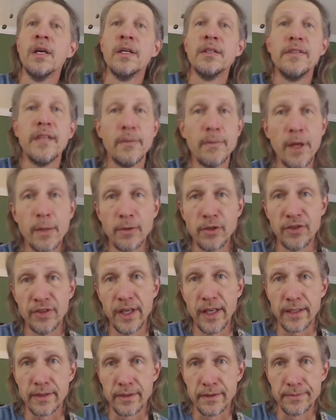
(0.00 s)
Tip number
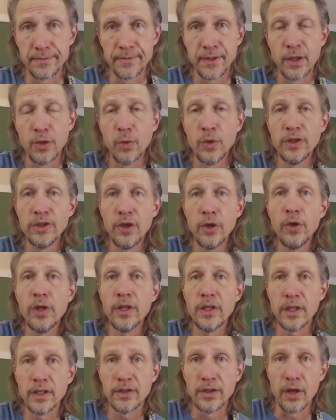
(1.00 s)
6, when
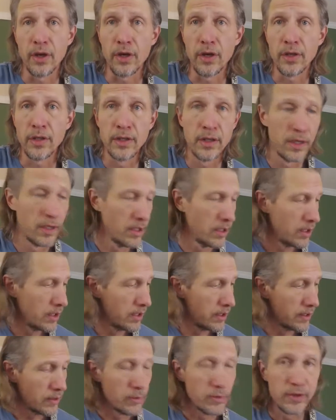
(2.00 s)
tuning the guitar,
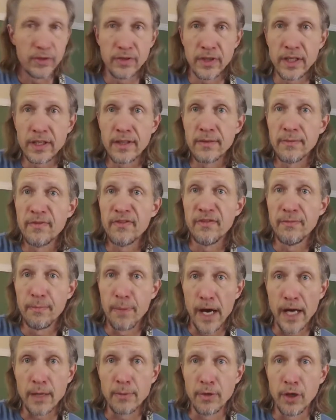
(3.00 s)
you get the
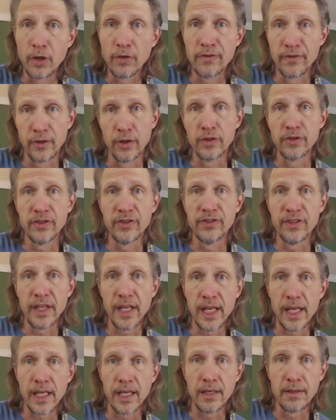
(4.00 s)
bottom note first as the
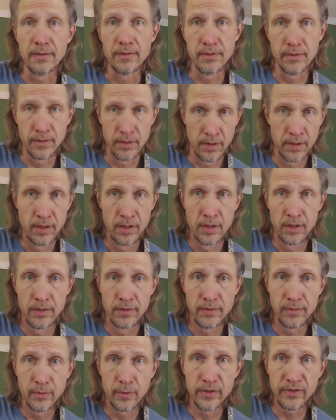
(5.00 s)
E.
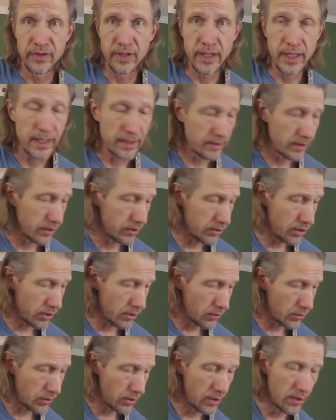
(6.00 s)
Once the E is in
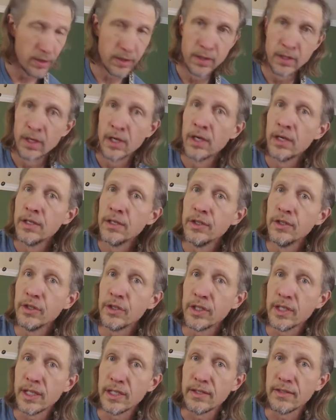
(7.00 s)
tune, you
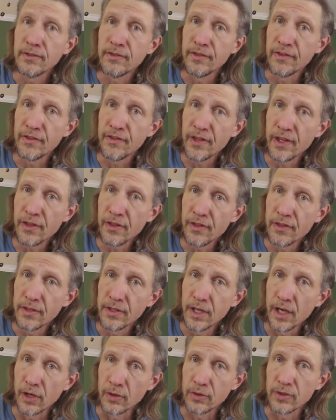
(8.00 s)
can hit the 5th
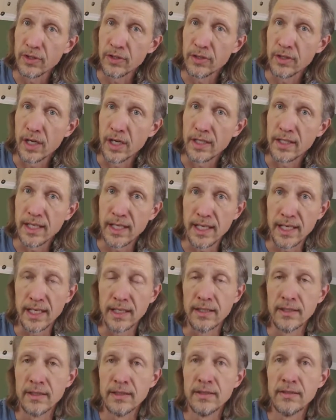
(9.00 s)
note on the
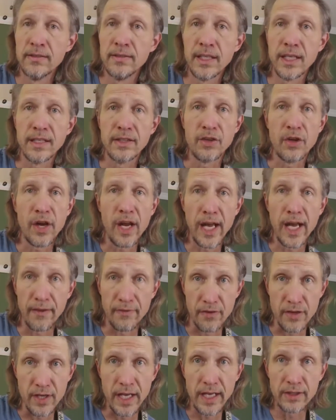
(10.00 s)
E to get your A
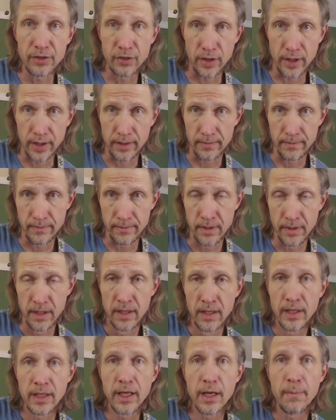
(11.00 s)
for the next
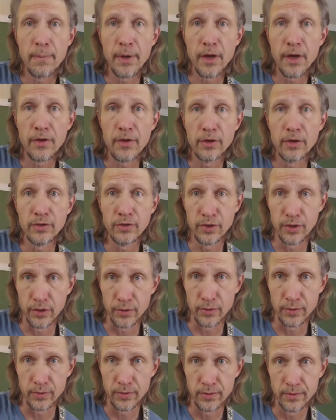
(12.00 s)
string. Compare those two.